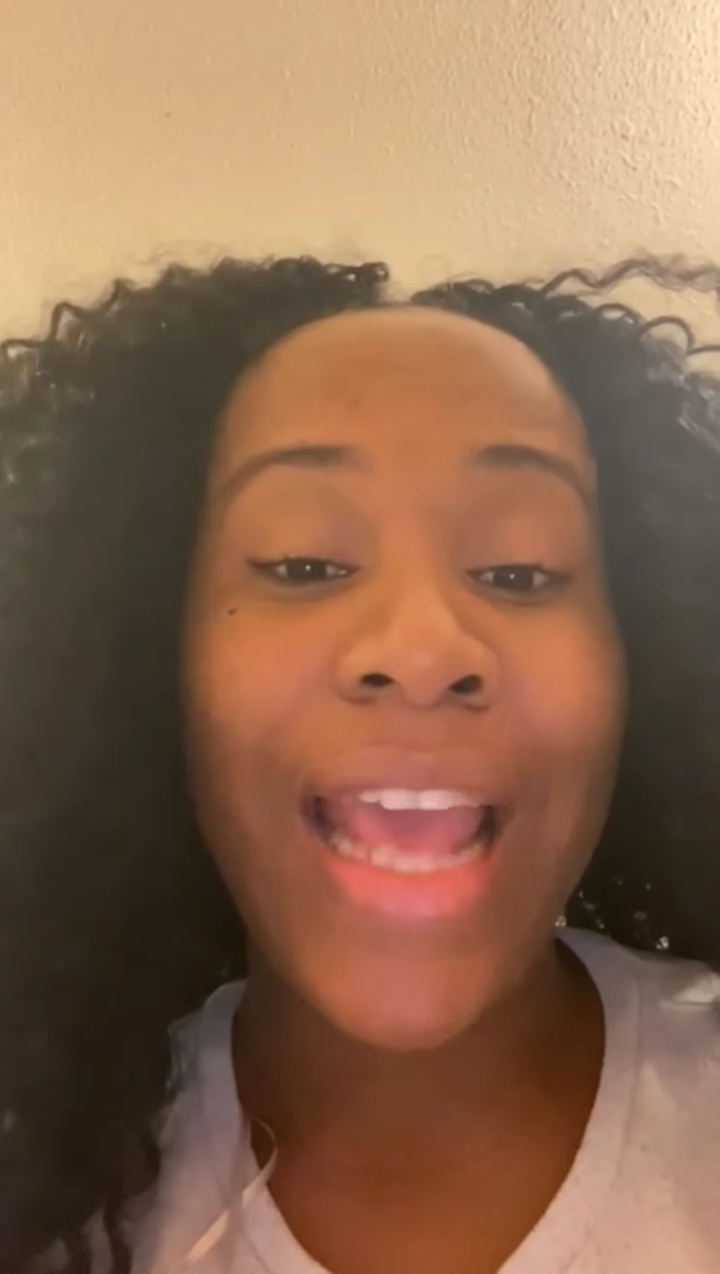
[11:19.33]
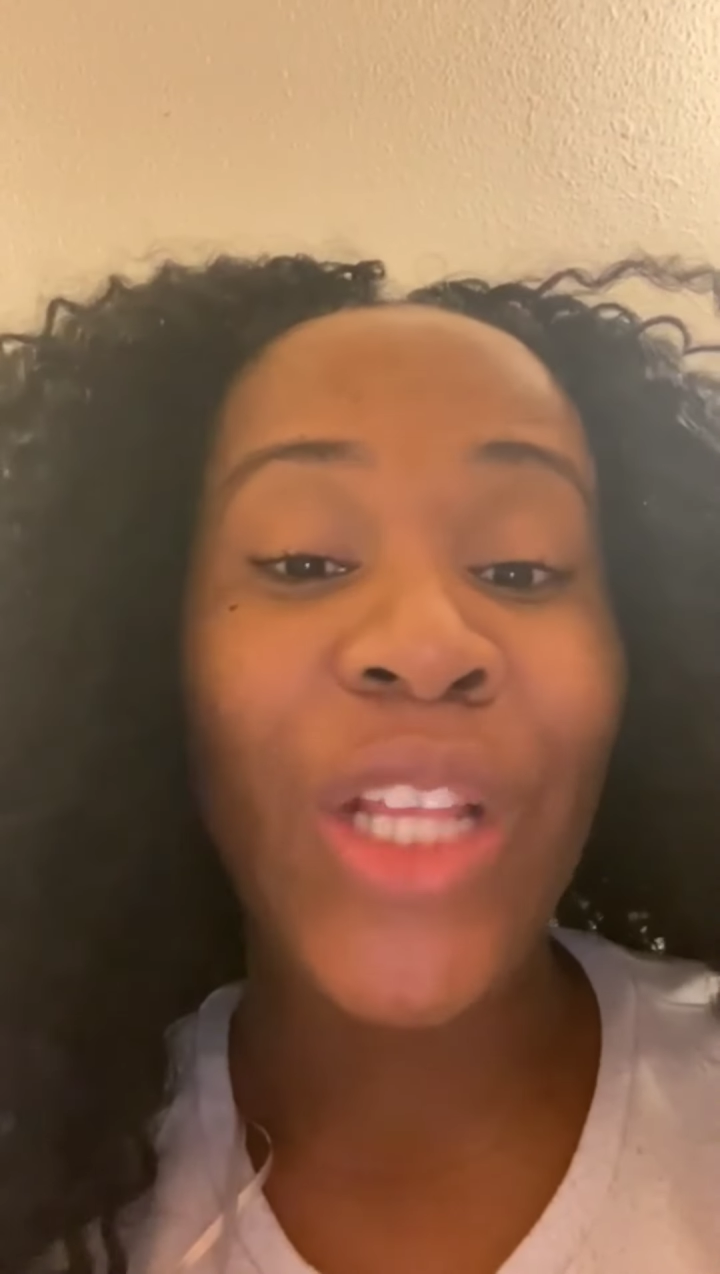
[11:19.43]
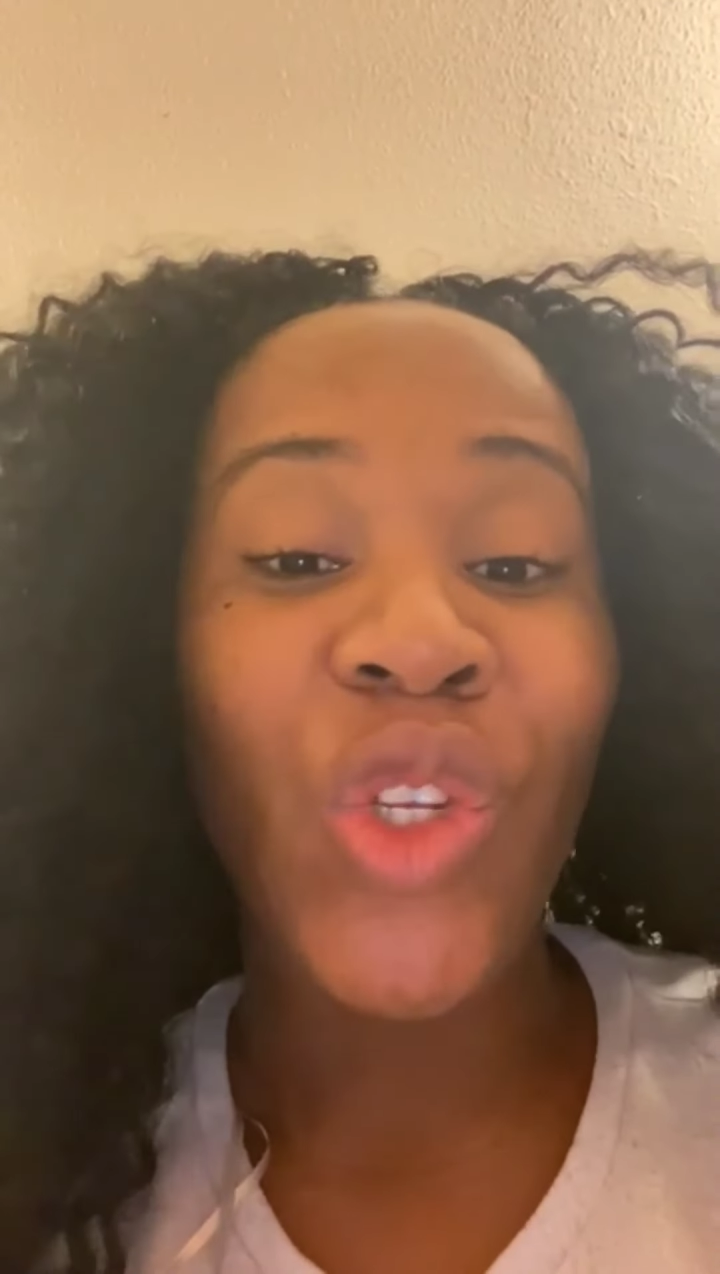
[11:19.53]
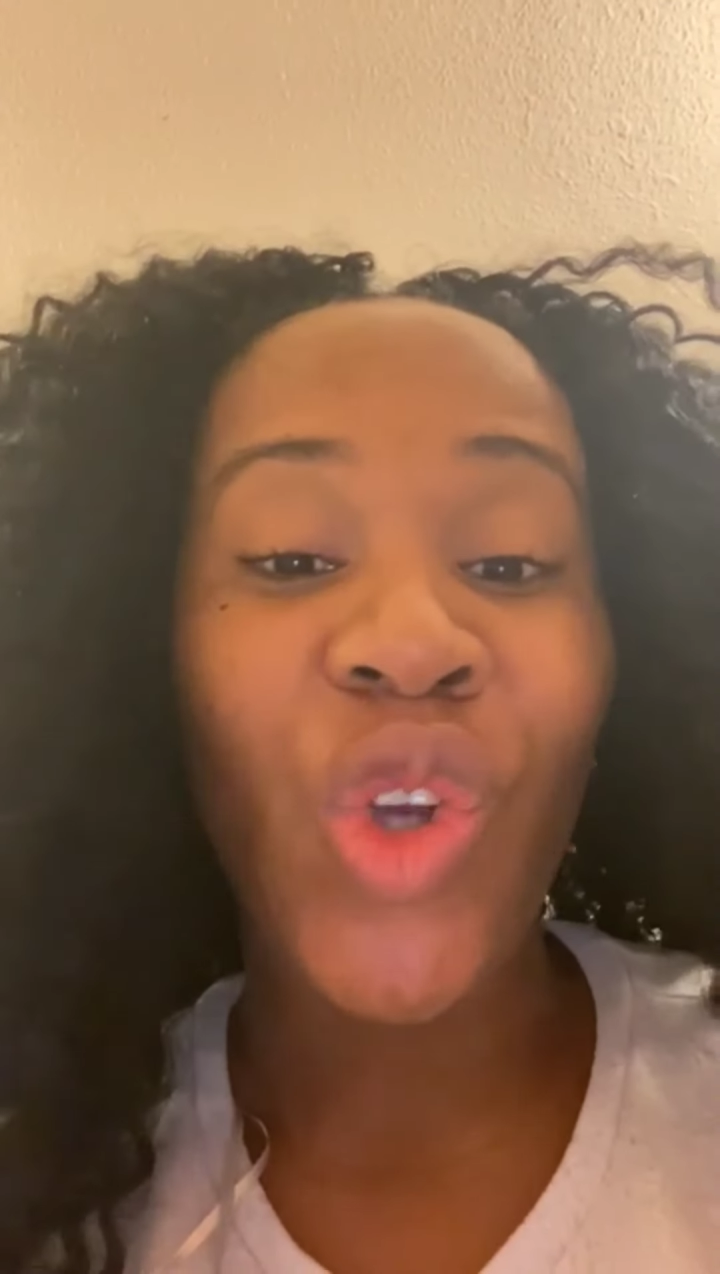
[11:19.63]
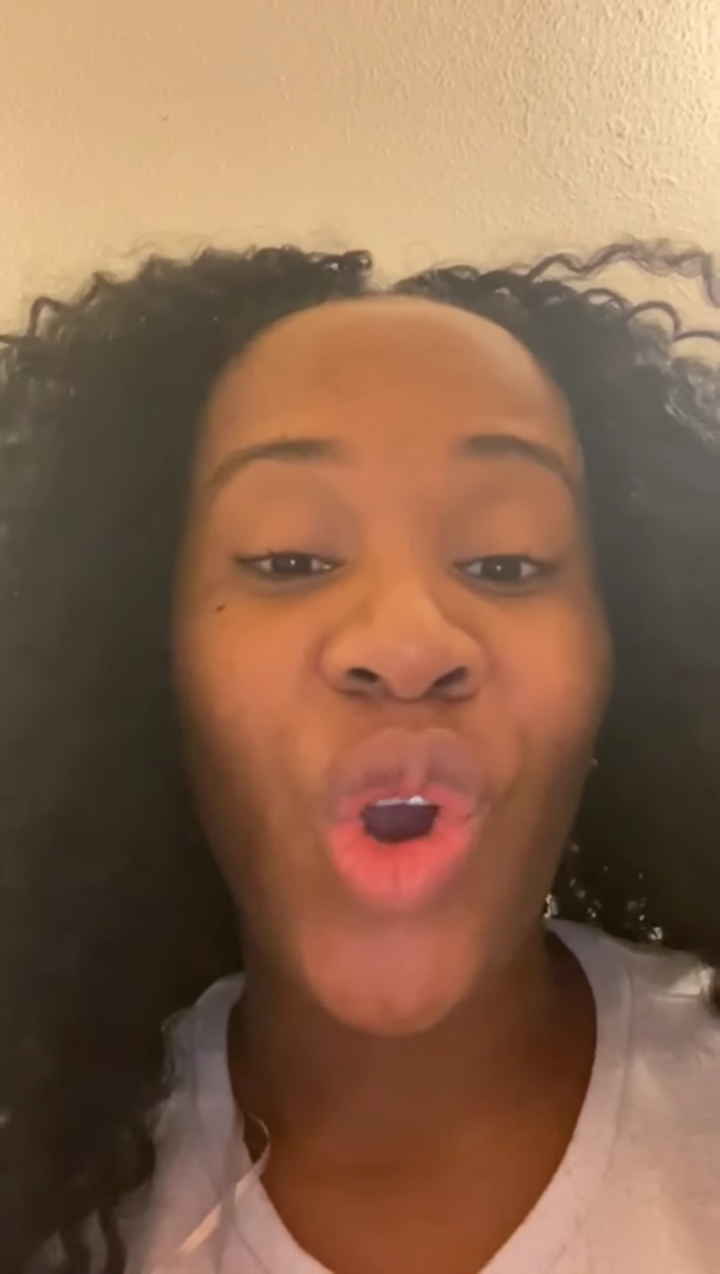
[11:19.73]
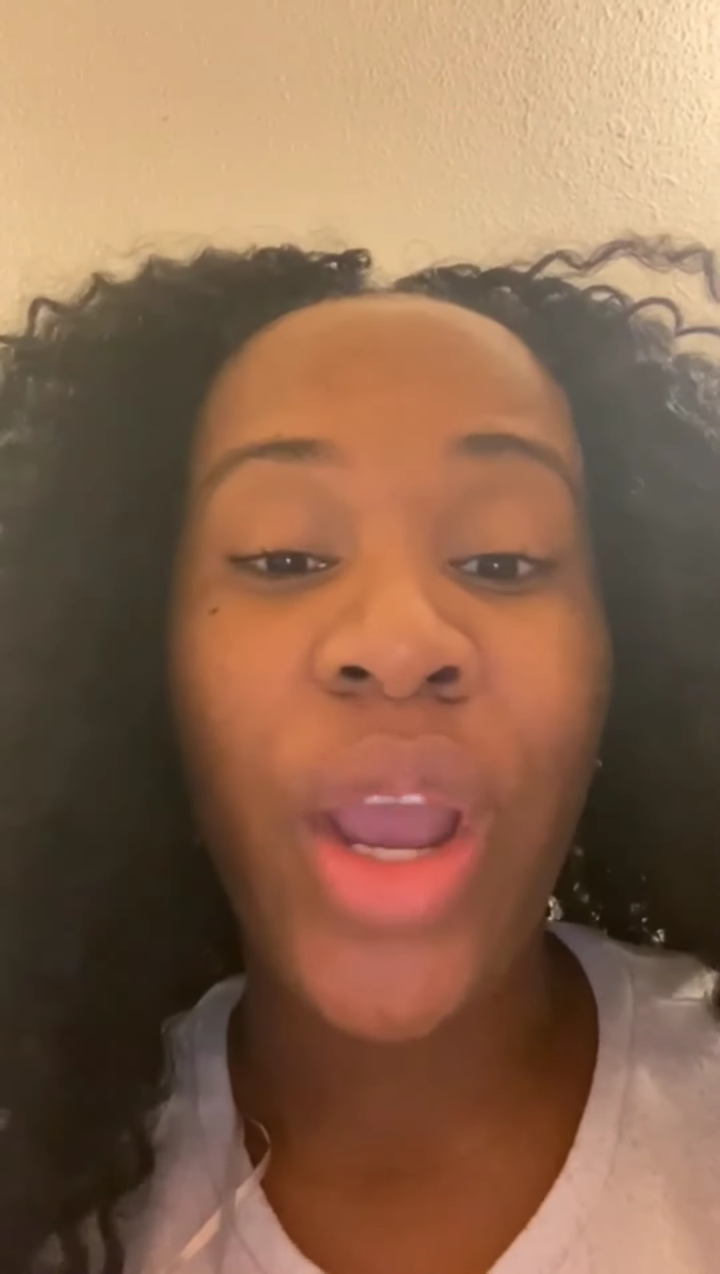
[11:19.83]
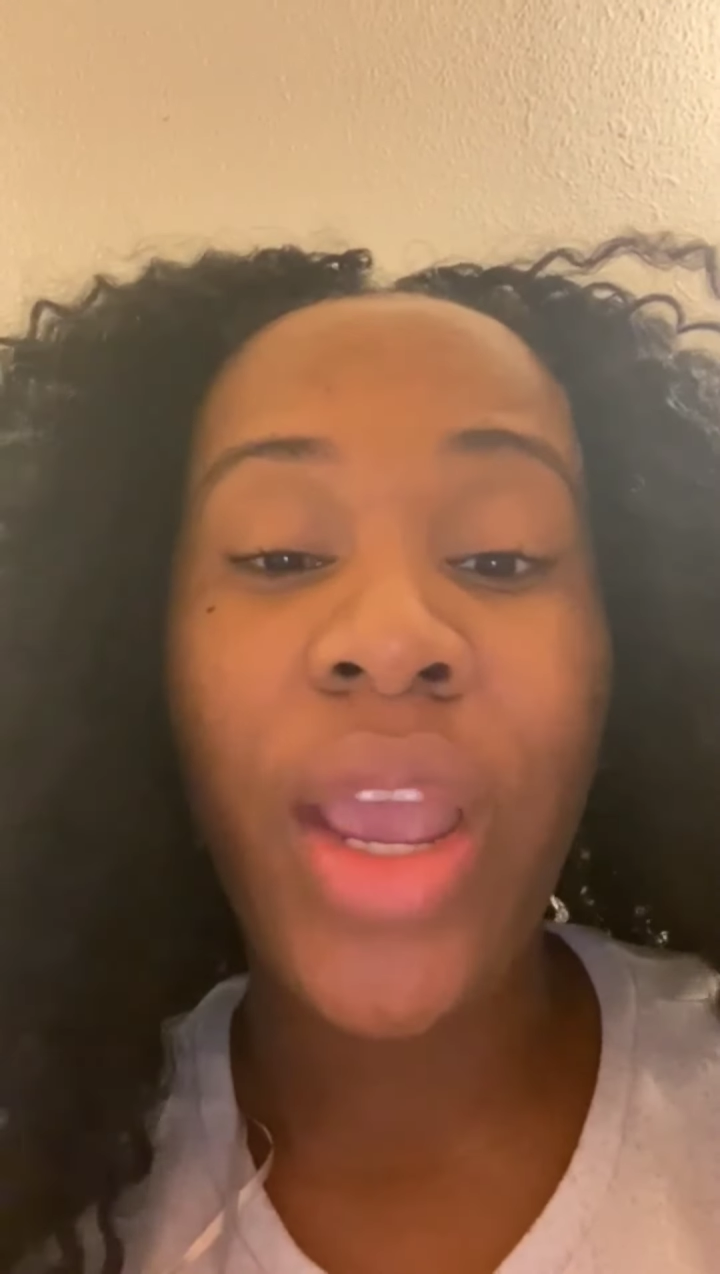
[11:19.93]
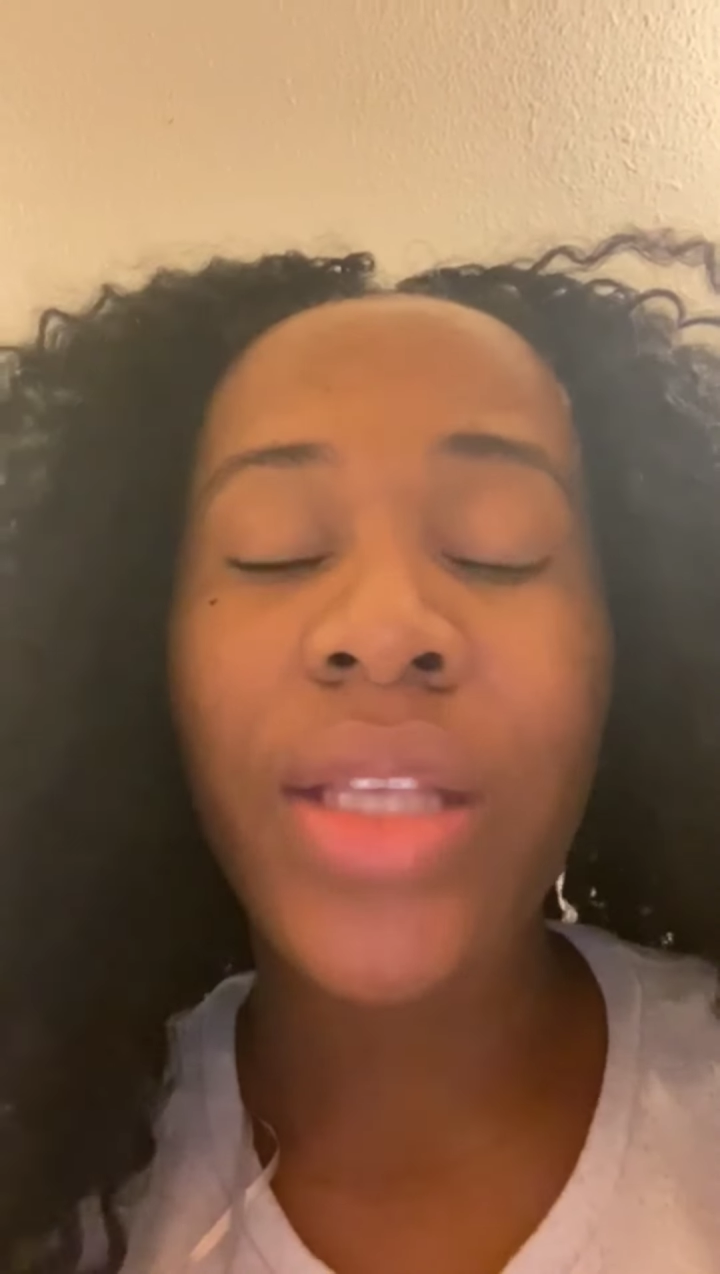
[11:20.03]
enjoy